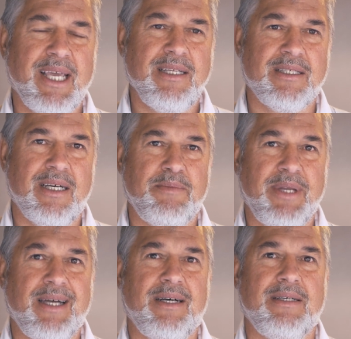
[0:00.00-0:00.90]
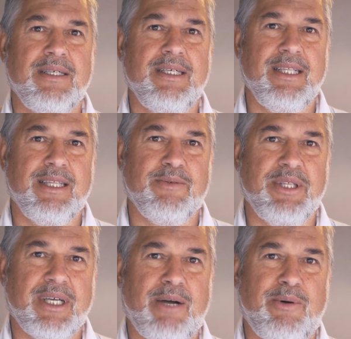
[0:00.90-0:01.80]
making time now
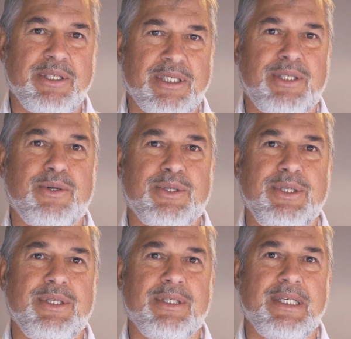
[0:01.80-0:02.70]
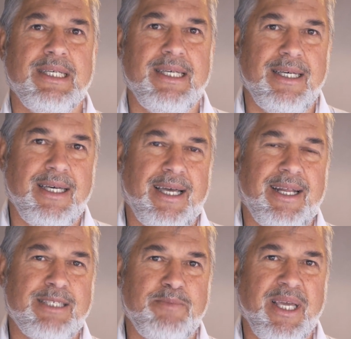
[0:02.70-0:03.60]
when the guy wants to talk to you.
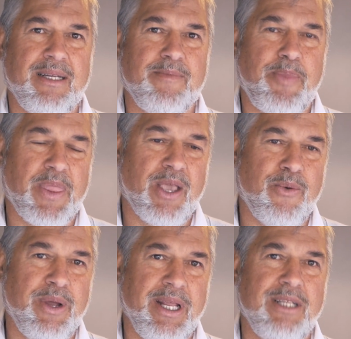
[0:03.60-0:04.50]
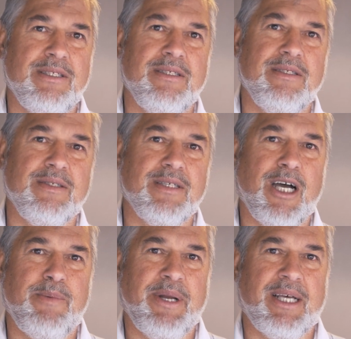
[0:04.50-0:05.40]
And as men, we need to
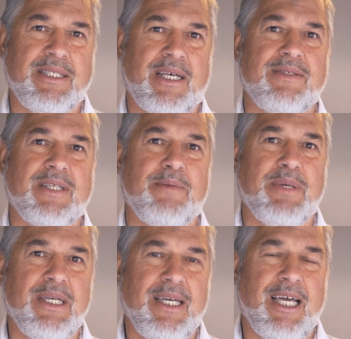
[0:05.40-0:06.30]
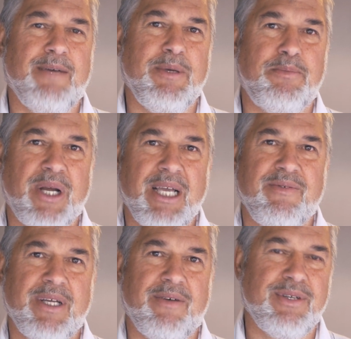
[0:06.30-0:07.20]
open ourselves up and be
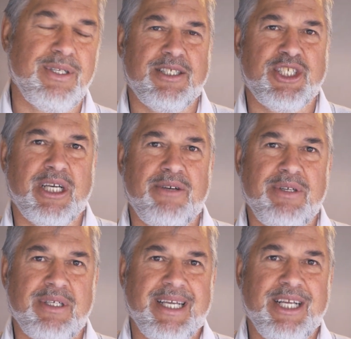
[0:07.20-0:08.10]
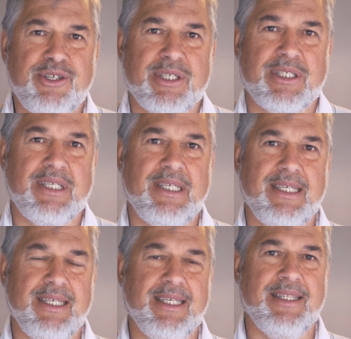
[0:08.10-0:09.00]
brave enough is to show real interest
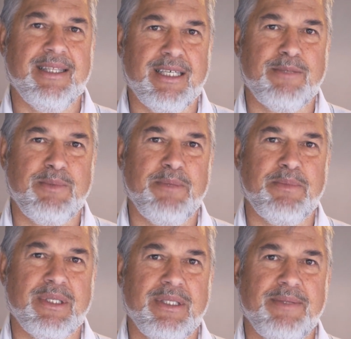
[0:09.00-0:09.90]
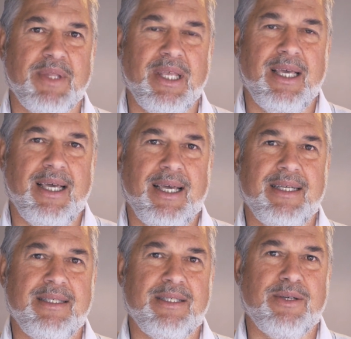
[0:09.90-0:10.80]
in those people.
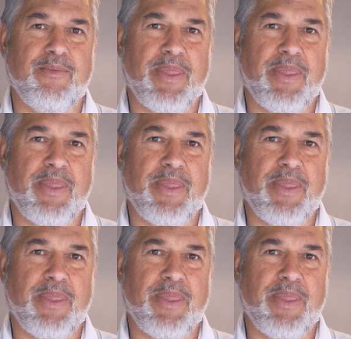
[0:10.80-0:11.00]
And